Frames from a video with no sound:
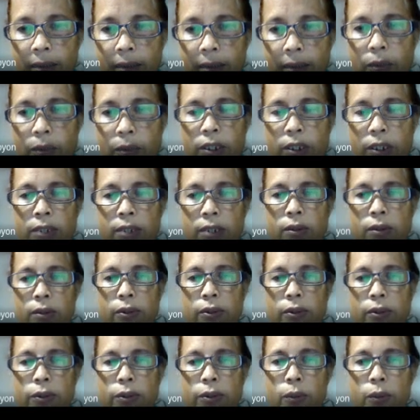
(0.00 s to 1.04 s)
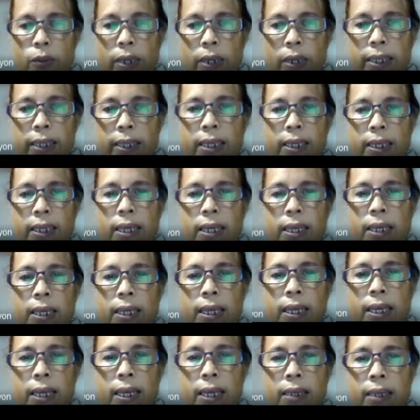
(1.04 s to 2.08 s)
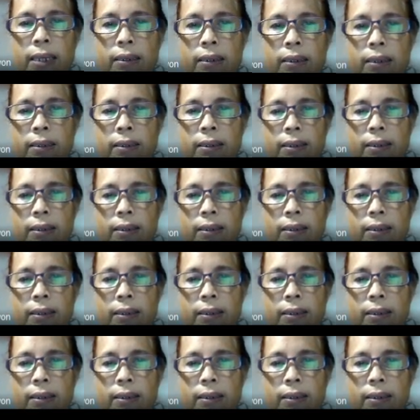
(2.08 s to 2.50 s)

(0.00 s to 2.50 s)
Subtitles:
which is also Y, and